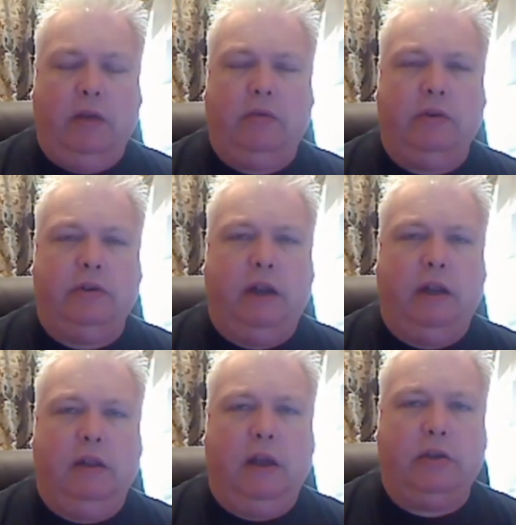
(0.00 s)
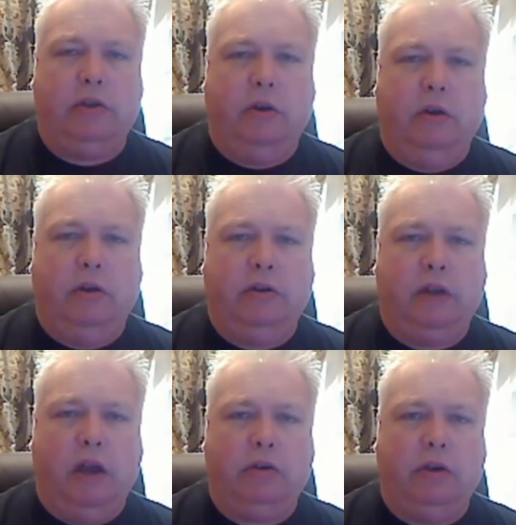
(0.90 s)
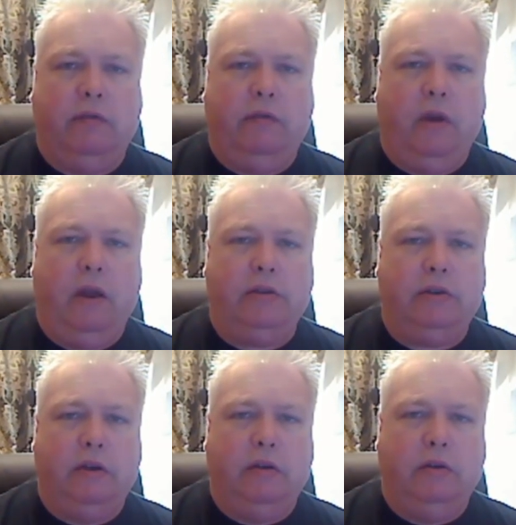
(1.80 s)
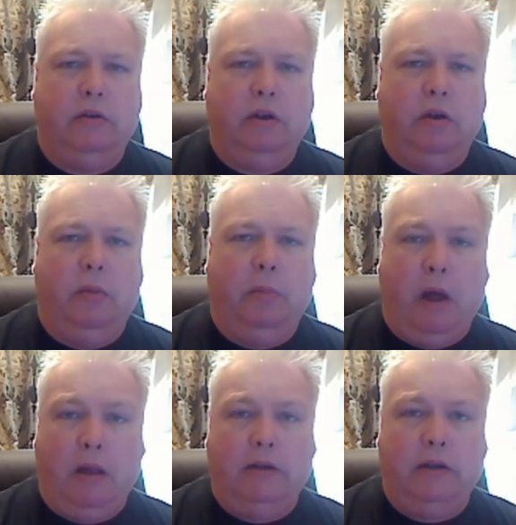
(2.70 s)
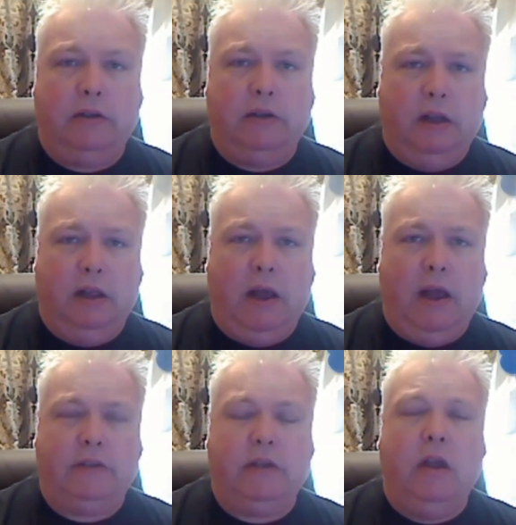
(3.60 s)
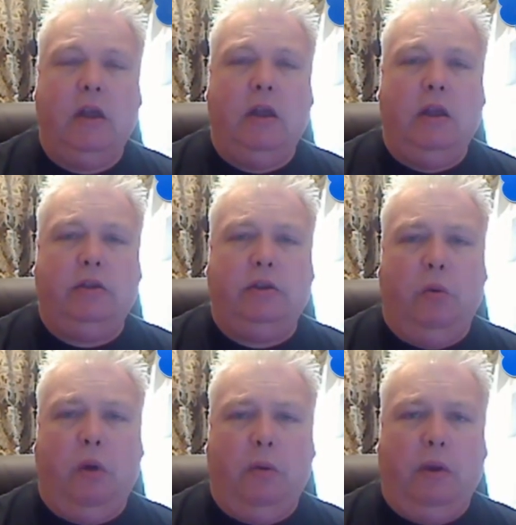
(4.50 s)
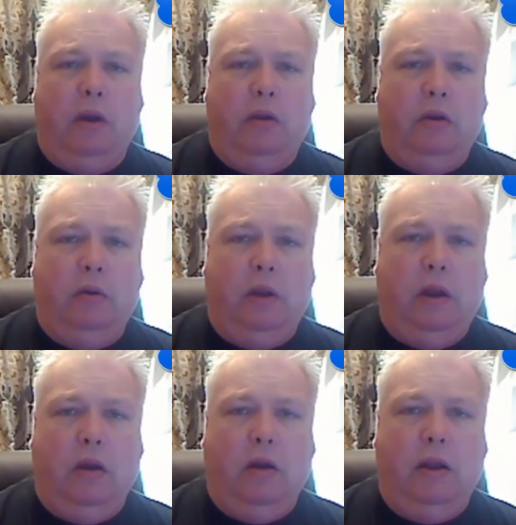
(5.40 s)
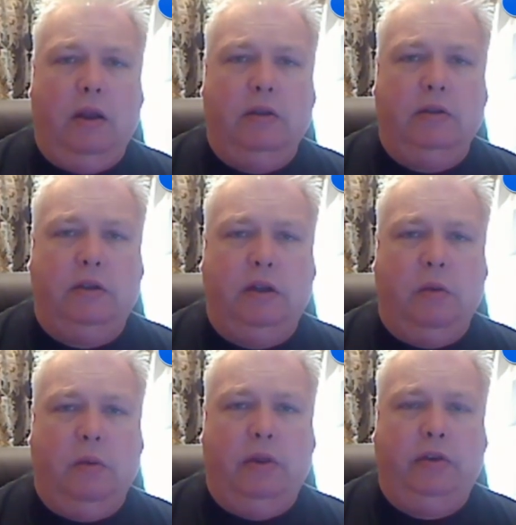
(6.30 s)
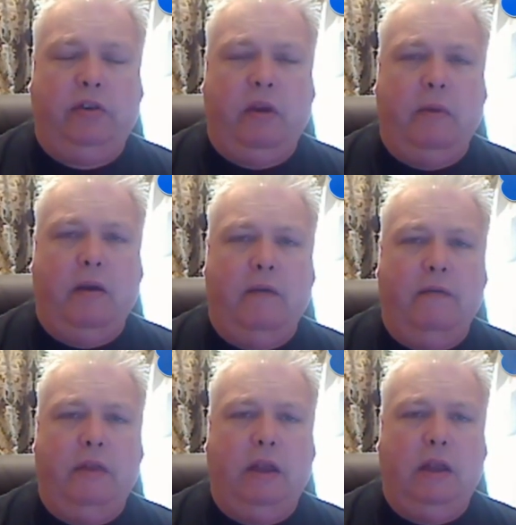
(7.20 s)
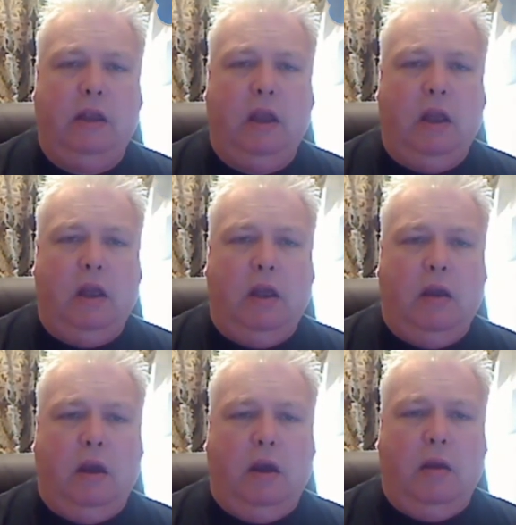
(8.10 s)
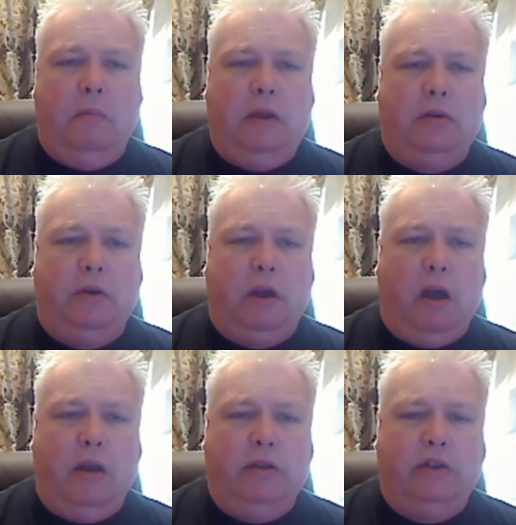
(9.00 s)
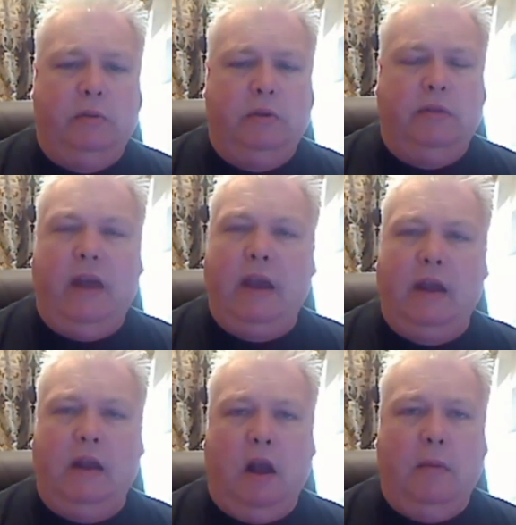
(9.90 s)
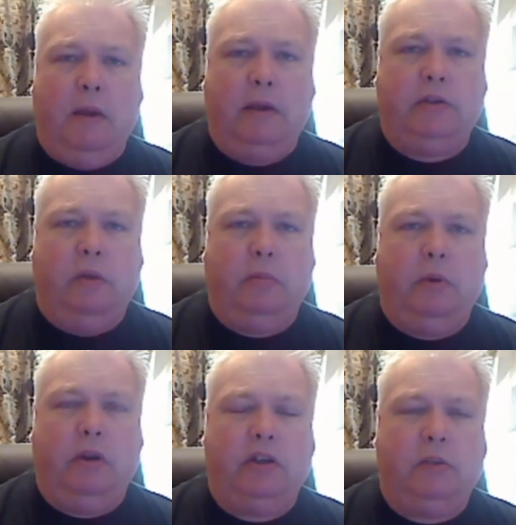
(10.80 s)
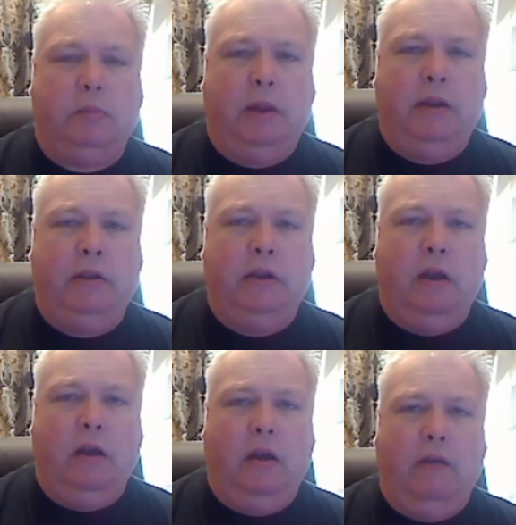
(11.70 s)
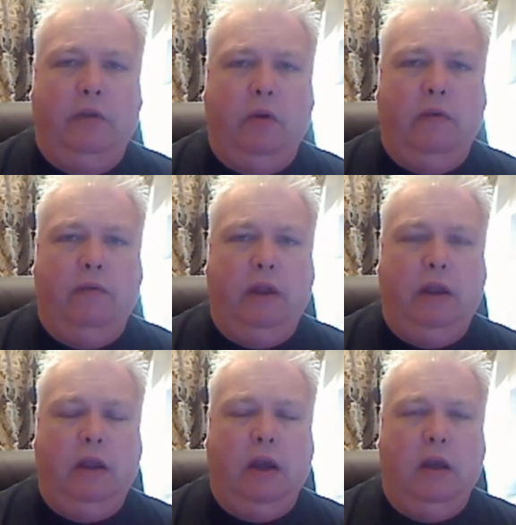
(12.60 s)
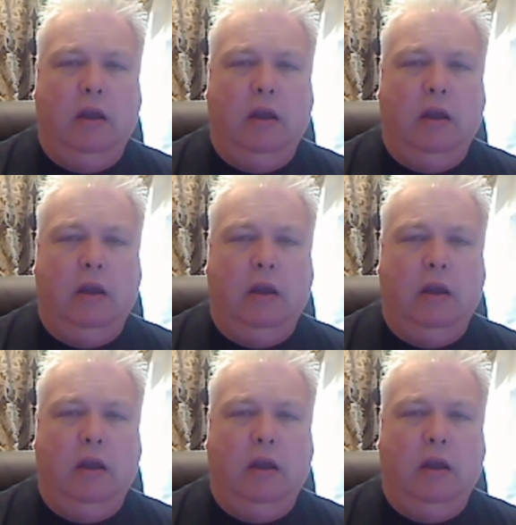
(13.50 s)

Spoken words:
interesting lecture or discussion for us to deal with politics in class. So what we're going to do here is deal with some of the major concepts of economics. So I'm going to explain a few of the